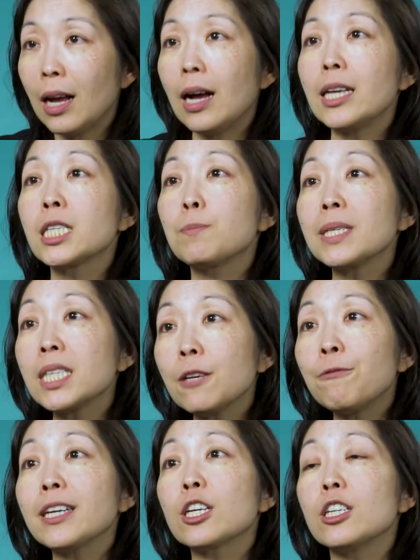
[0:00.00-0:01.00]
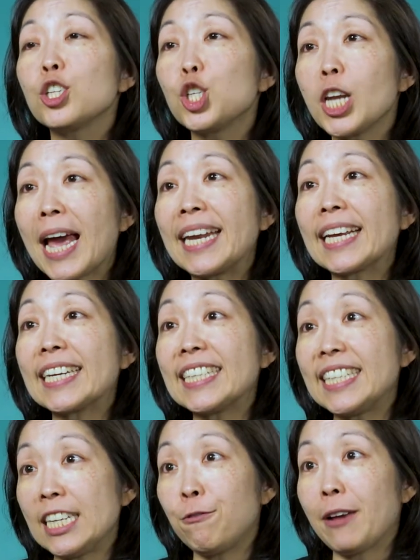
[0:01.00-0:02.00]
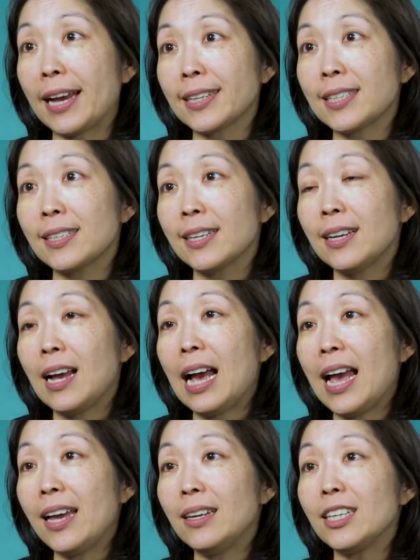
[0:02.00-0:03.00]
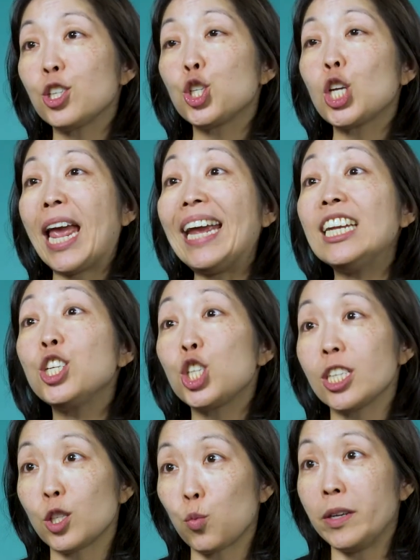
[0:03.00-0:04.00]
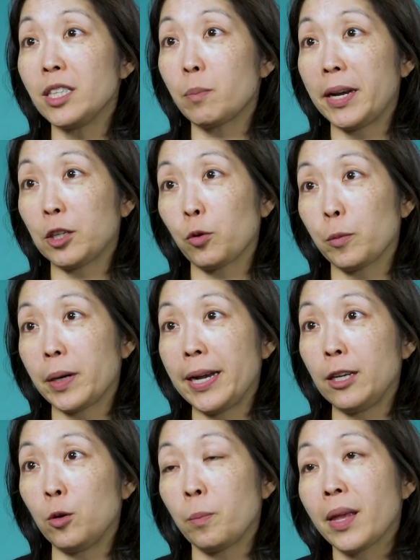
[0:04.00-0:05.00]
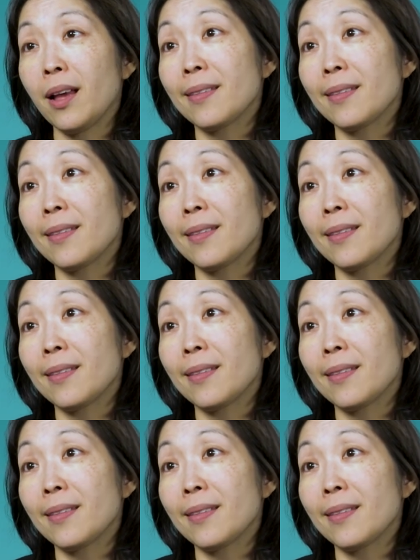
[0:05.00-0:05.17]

a specific genetic defect and it changes one's microbiome,